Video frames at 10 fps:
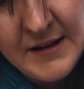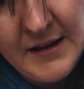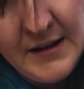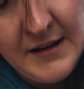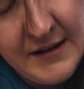
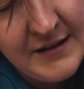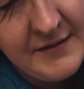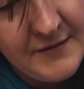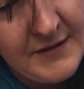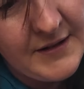that.
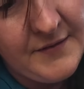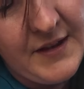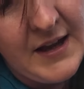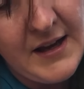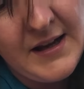Have
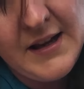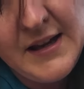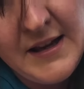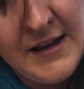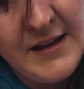that
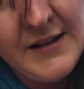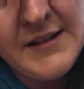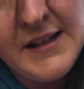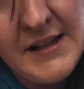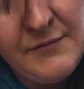because
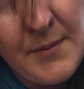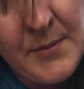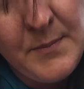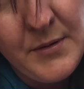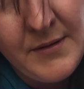these rubber
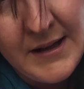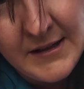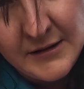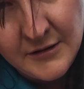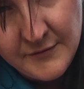
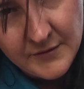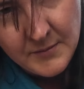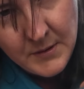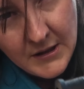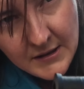booties I got from the
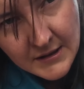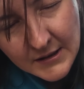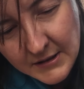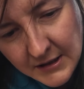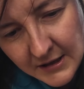
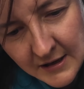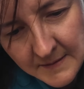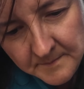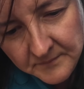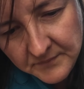P6
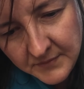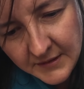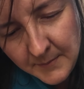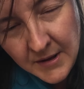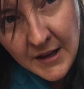
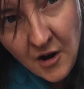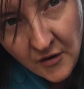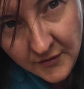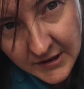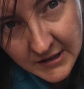I mean, they are
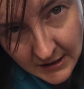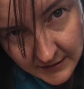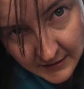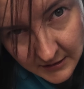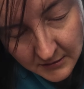fitted to
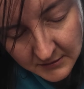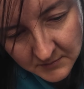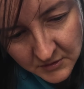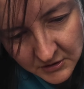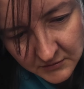other cars,
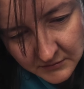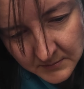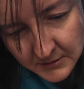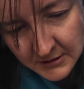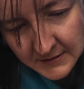I'm sure,
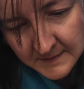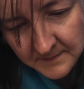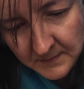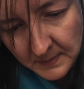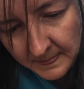but
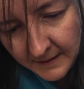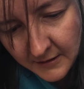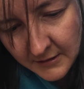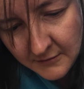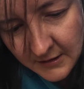
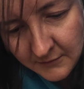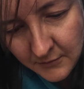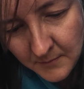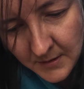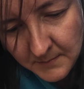I know they were
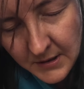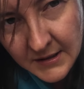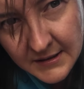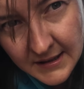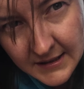on my
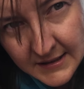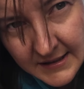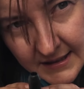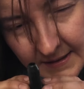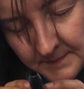
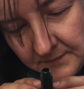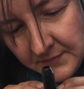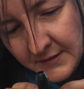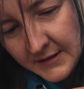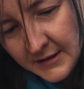P6.
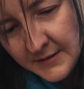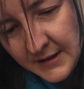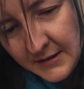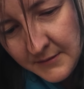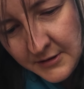Uh, they
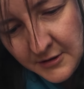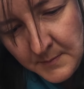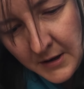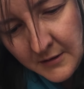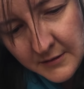come in two
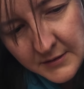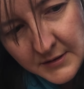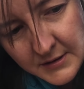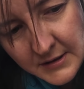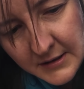
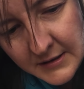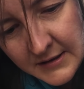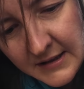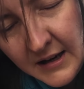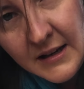parts.
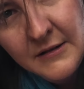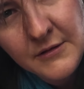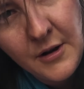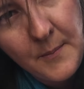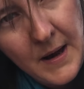They're like little
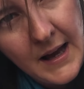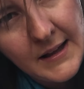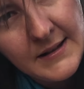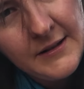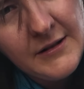top
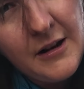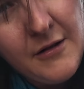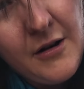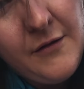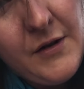hats. So I don't
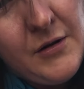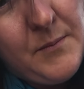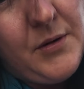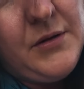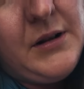know if you can
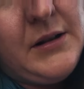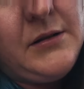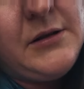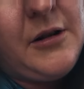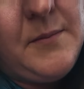put the little
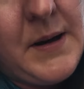top